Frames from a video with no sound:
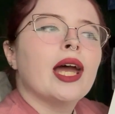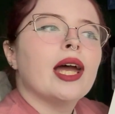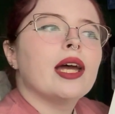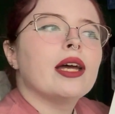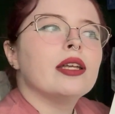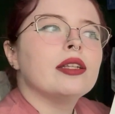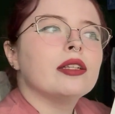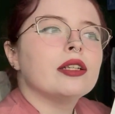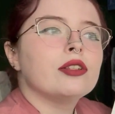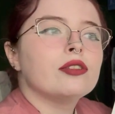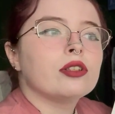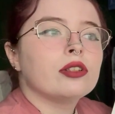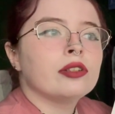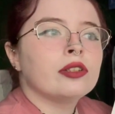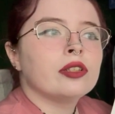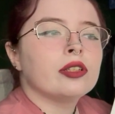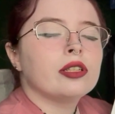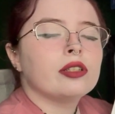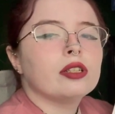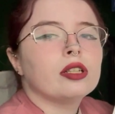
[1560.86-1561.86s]
And then I turned it
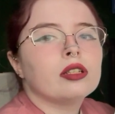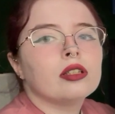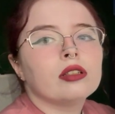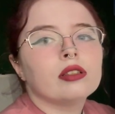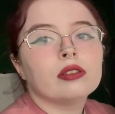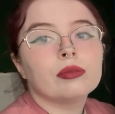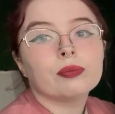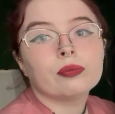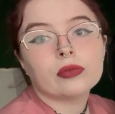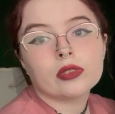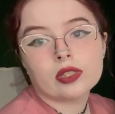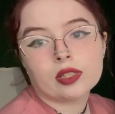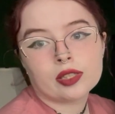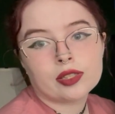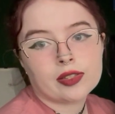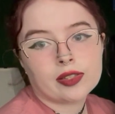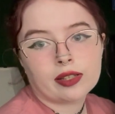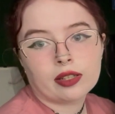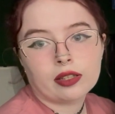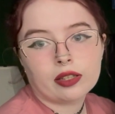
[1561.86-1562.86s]
in, didn't
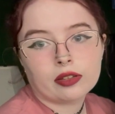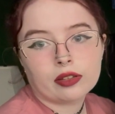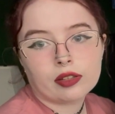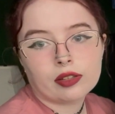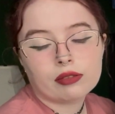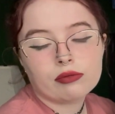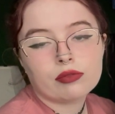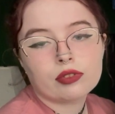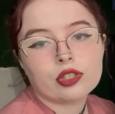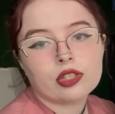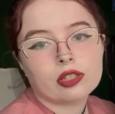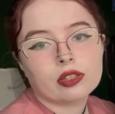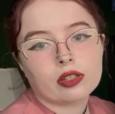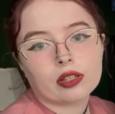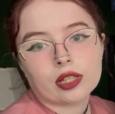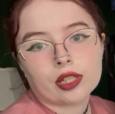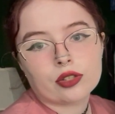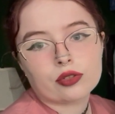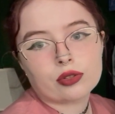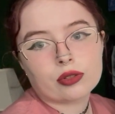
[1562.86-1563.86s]
say anything. She thought
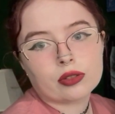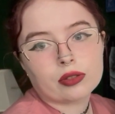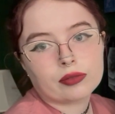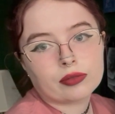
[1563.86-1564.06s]
I drew it